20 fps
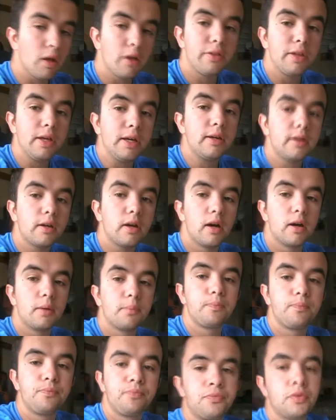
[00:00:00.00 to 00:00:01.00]
I think
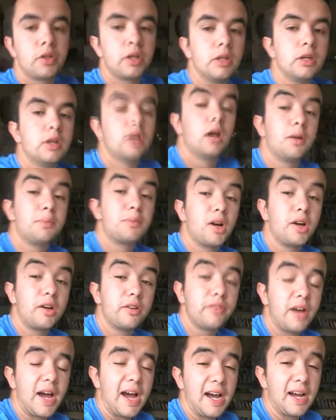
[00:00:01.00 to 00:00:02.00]
um, I'm
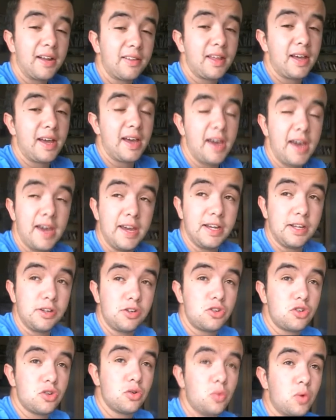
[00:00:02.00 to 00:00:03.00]
kind of at that
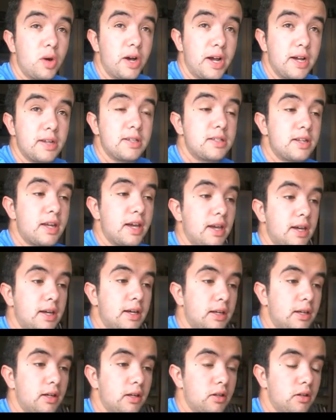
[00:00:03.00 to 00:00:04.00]
age where
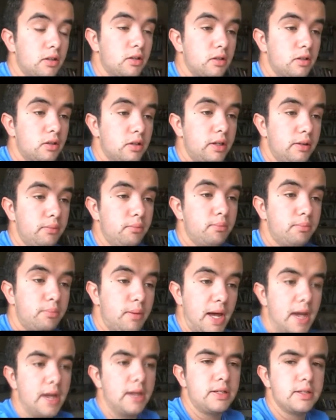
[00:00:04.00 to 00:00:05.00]
staying in
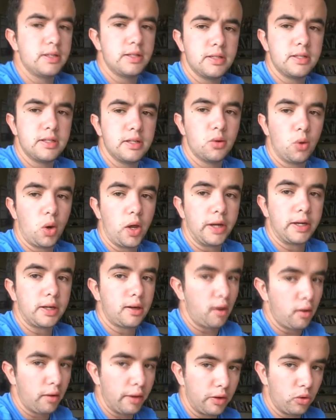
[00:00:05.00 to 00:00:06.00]
bed until
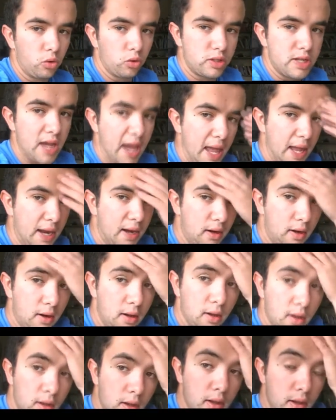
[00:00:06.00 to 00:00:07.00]
like 9 or 10
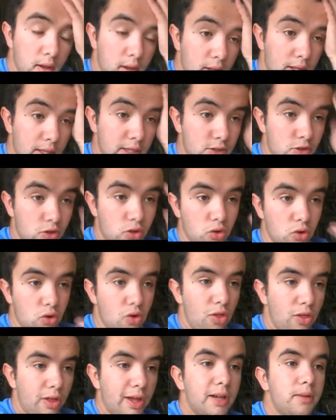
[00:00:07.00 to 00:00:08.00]
is a
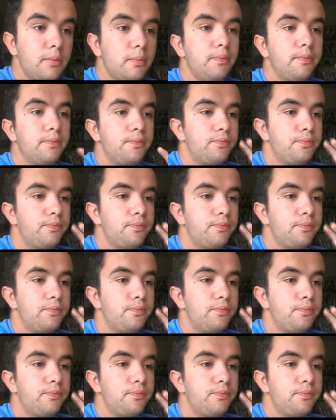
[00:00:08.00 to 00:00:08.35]
good thing.